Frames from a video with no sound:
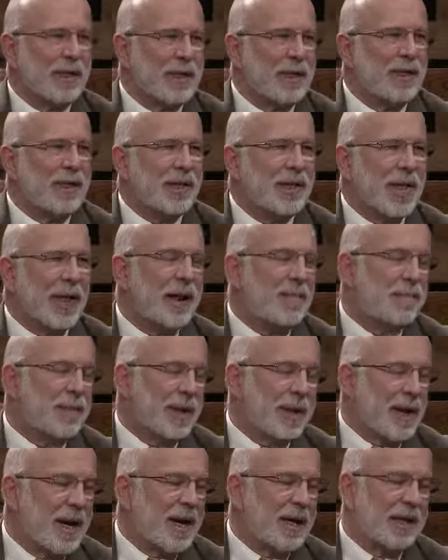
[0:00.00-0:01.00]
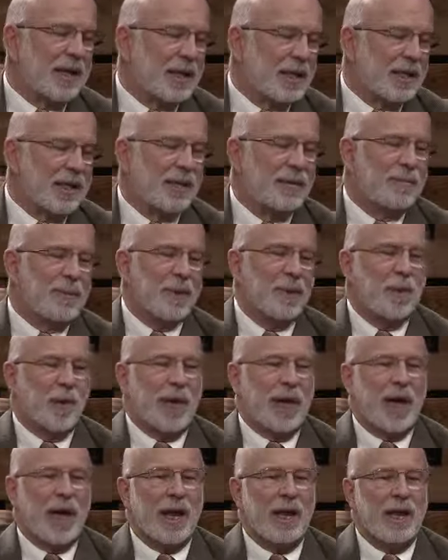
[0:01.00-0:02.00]
past and set up the kind of system that
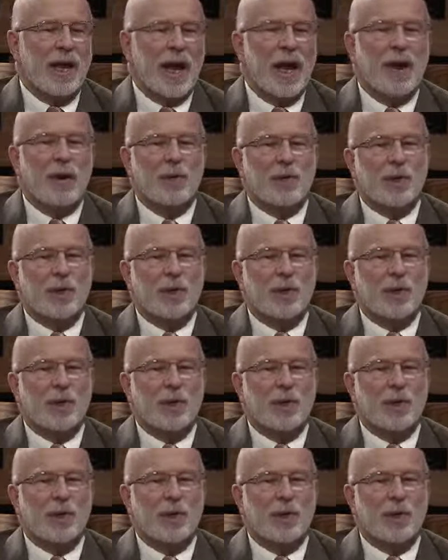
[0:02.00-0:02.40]
we had now,